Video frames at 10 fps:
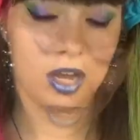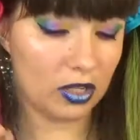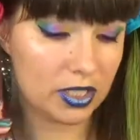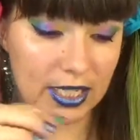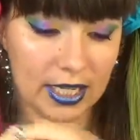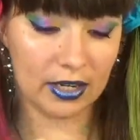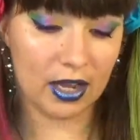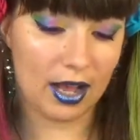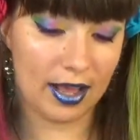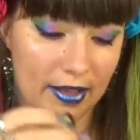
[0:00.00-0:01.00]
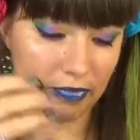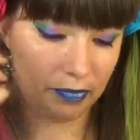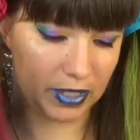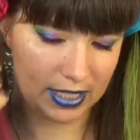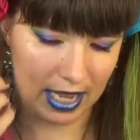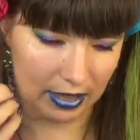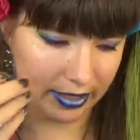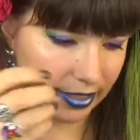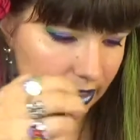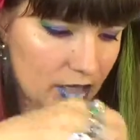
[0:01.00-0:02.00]
Also here I have
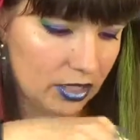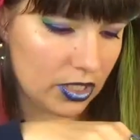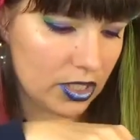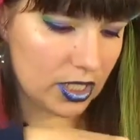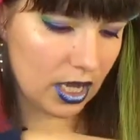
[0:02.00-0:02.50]
metallic colors,